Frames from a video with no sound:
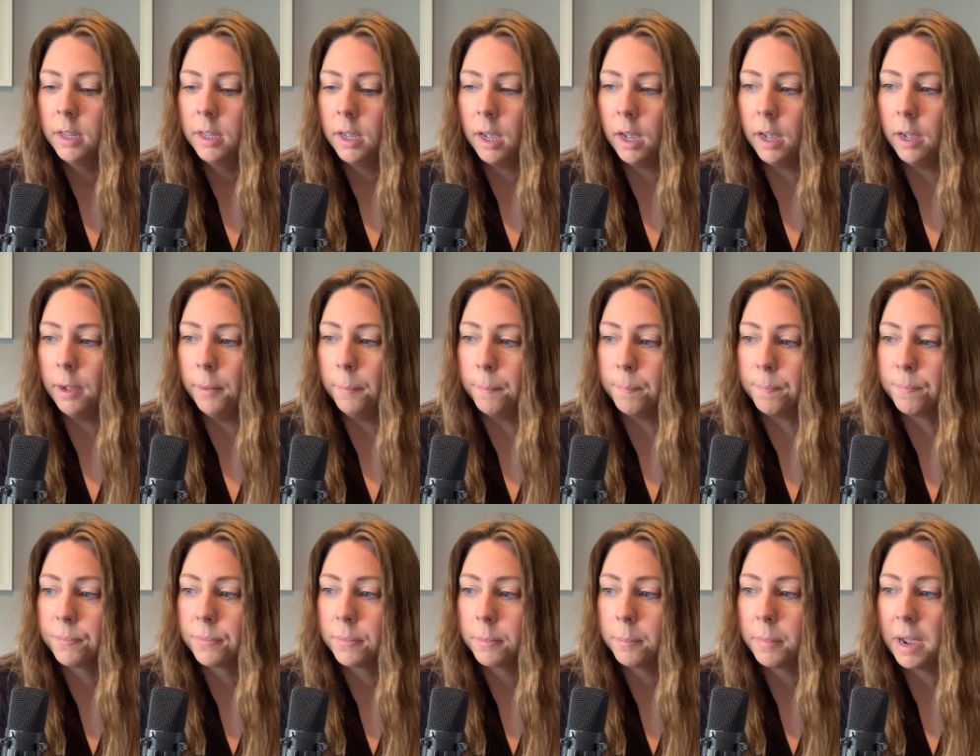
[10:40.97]

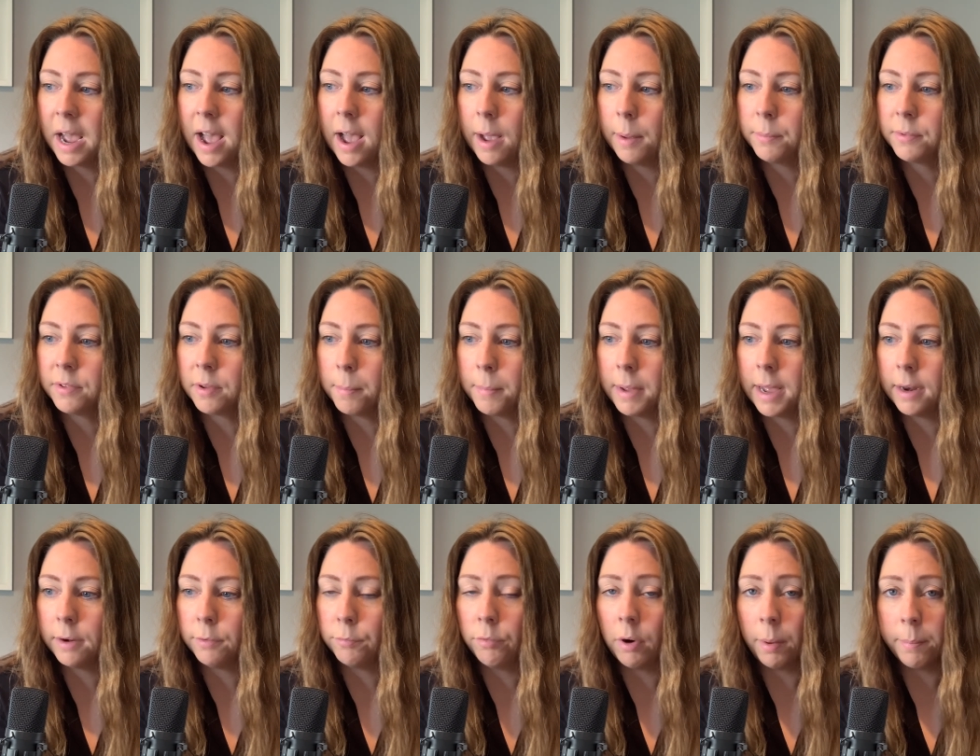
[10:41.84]
um, perhaps a
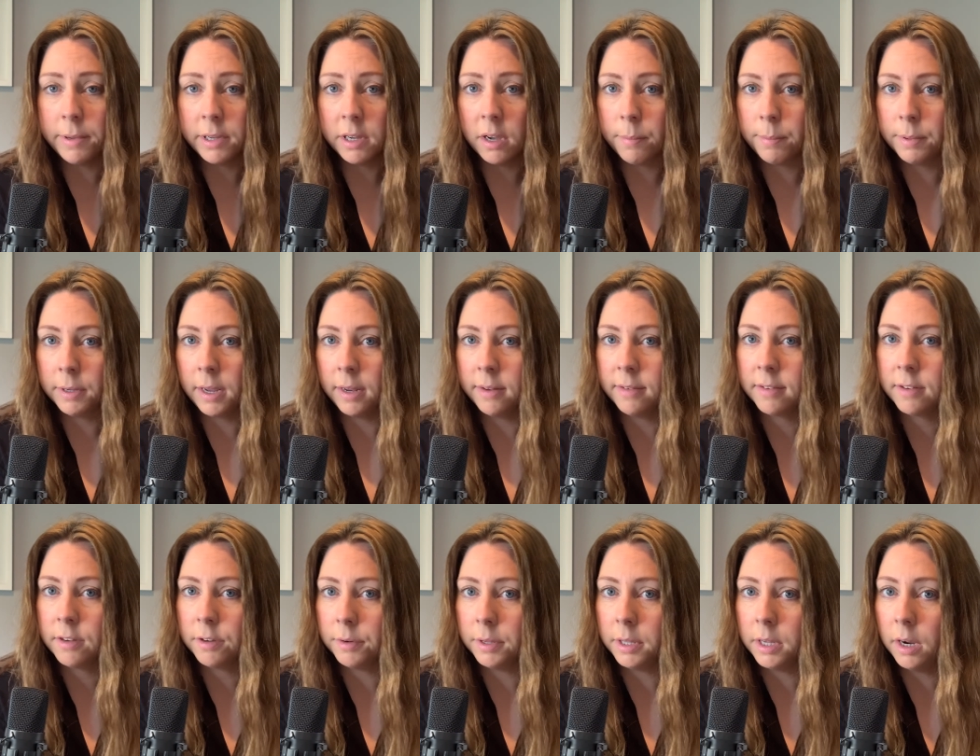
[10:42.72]
man rubbing up
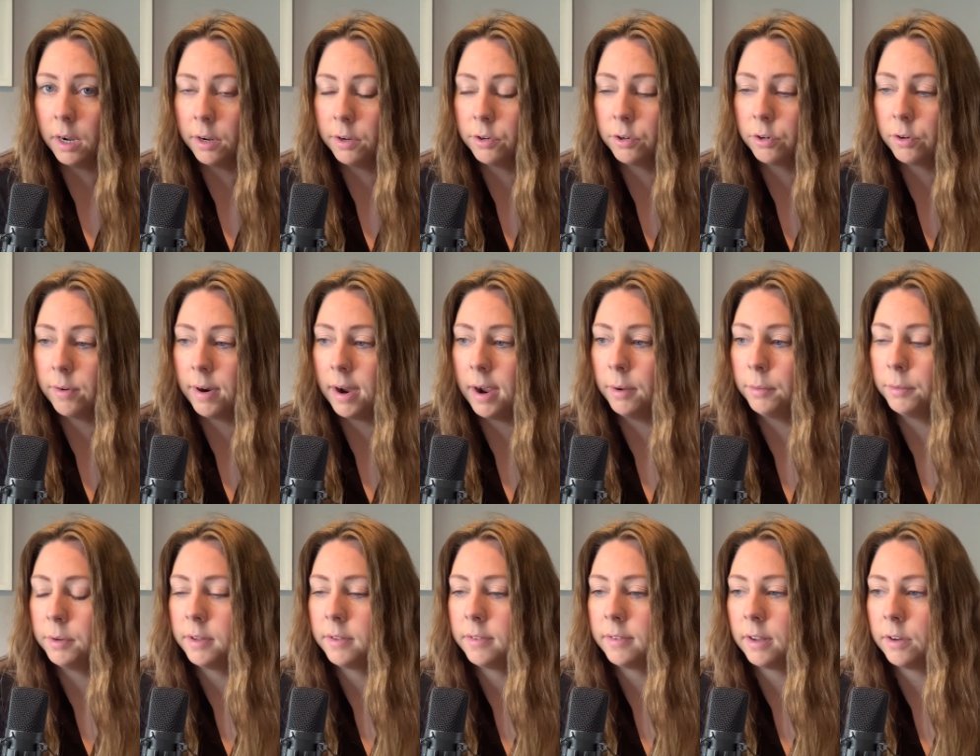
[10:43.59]
against her in the
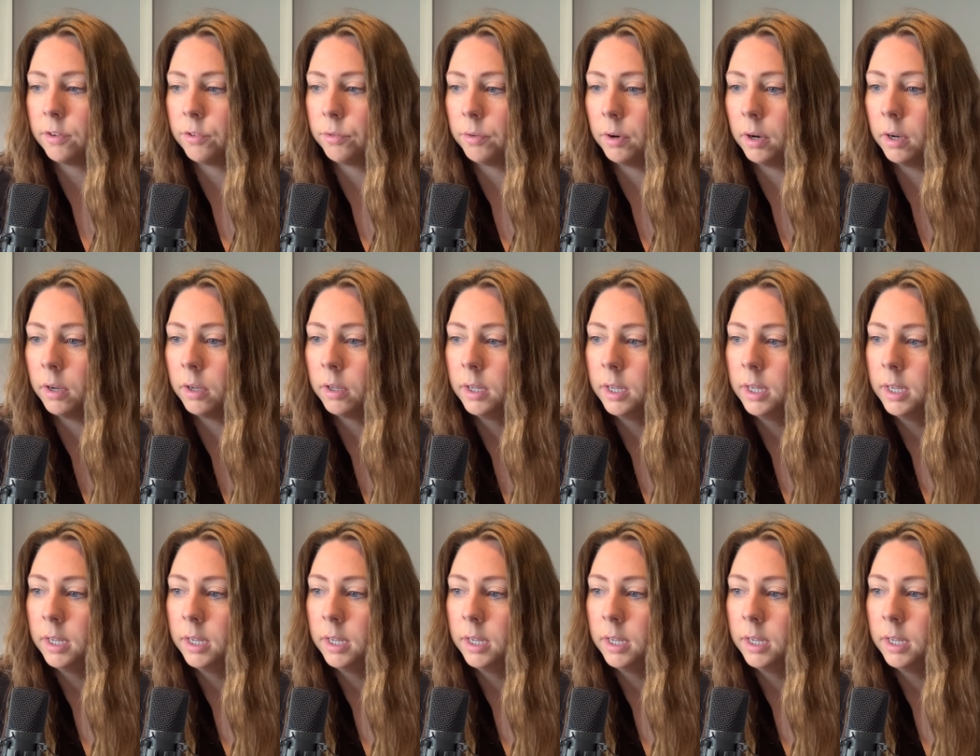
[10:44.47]
underground, etc.